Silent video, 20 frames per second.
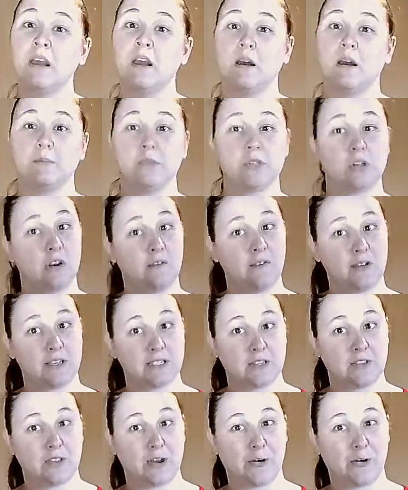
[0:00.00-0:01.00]
I'm sorry if I
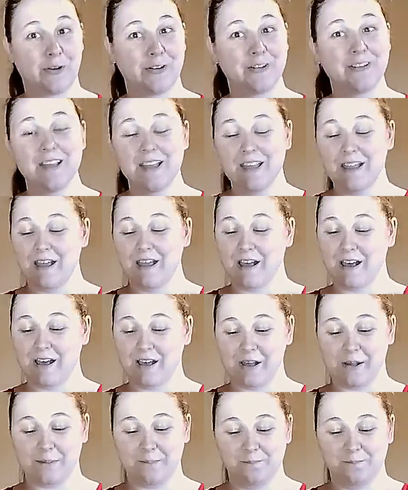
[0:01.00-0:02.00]
said that wrong.
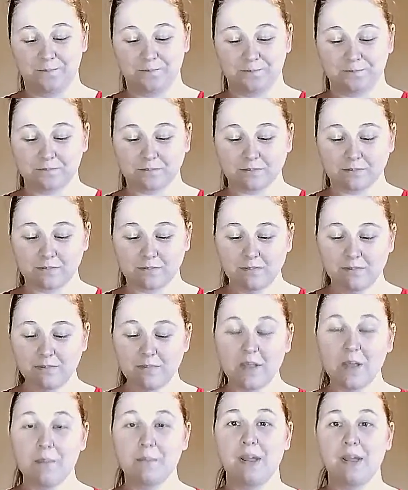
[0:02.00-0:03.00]
Um,
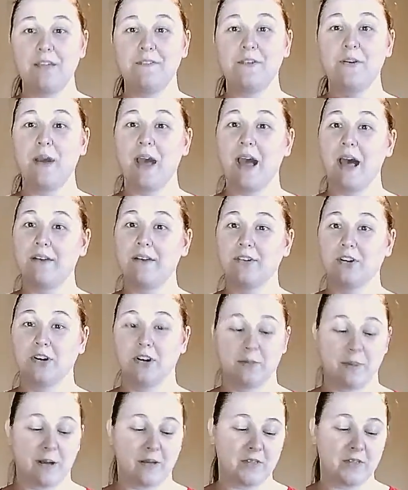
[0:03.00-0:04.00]
but if you haven't
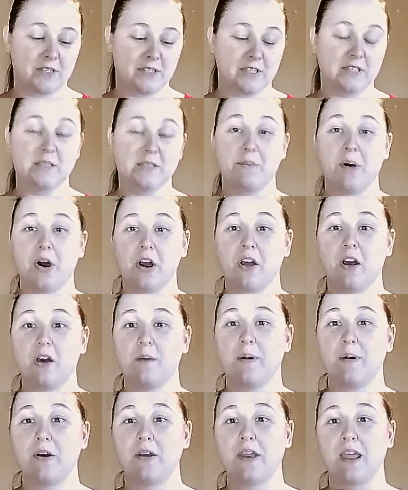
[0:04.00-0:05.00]
heard about this, it's a manga
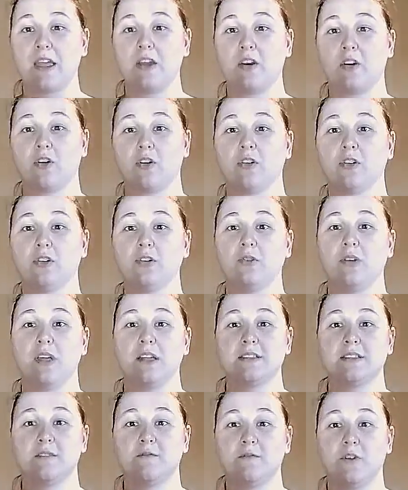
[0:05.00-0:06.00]
about a girl who
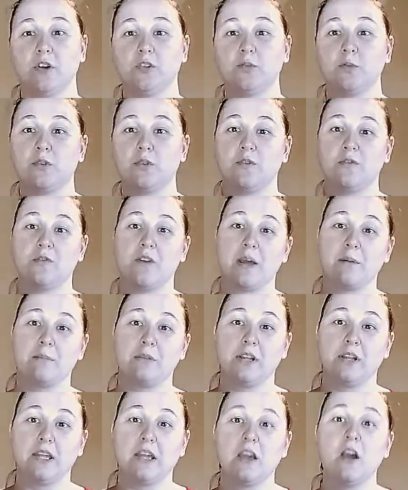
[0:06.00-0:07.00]
gets involved with the
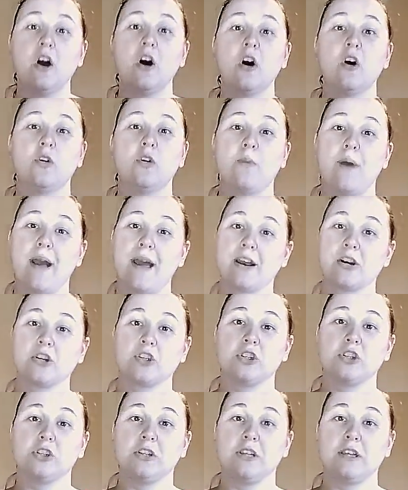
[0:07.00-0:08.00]
family who
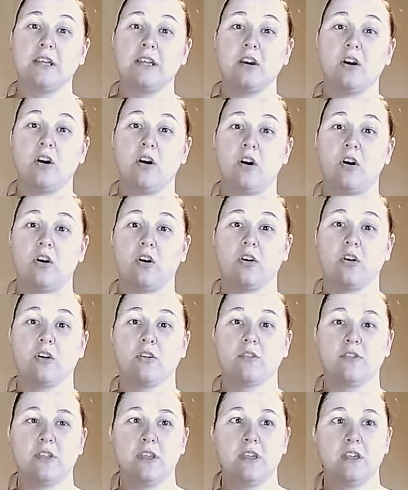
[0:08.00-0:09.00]
actually
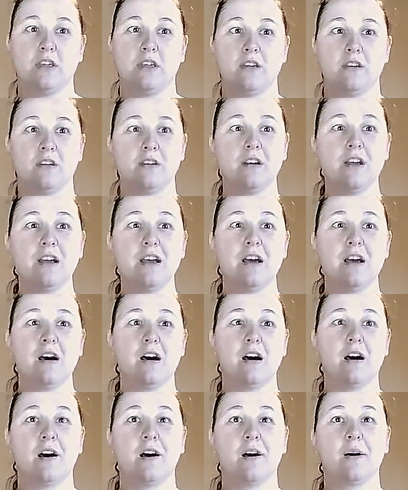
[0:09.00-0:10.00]
are the
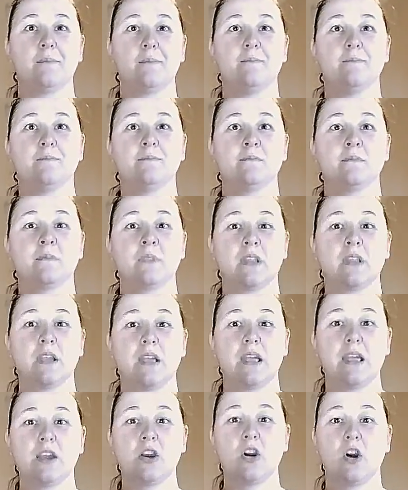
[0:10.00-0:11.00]
um,
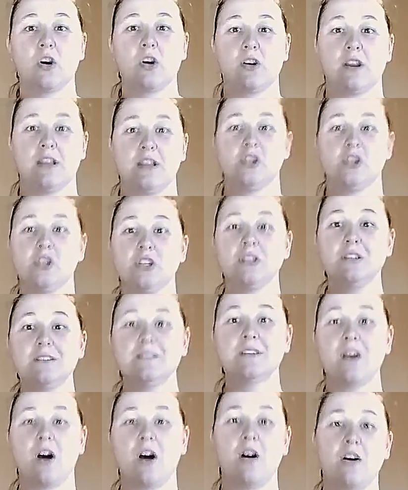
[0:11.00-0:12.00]

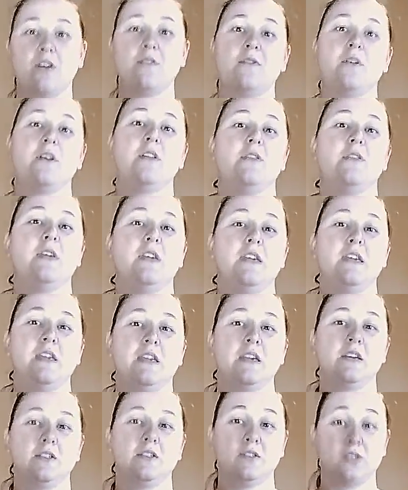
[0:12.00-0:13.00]
incarnations of
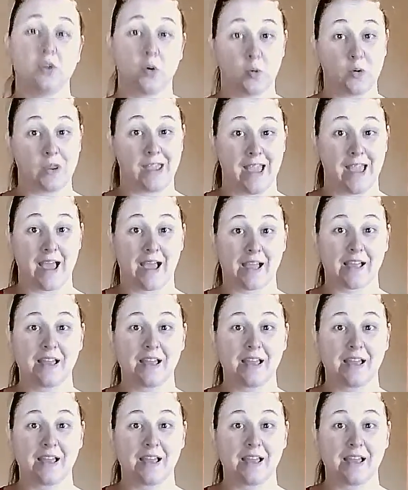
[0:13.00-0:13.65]
the Zodiac.